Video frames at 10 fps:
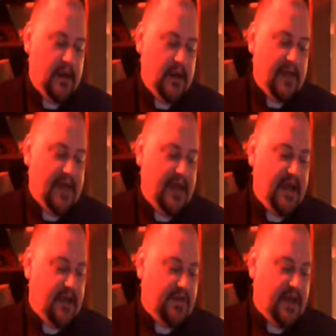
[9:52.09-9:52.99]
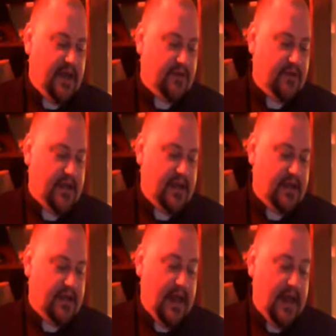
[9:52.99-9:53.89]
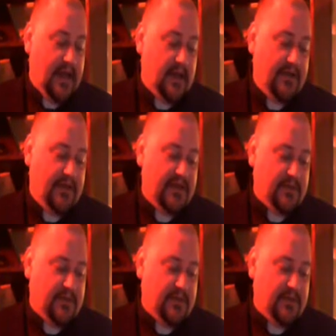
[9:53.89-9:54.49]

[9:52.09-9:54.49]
at the hand of every man and of his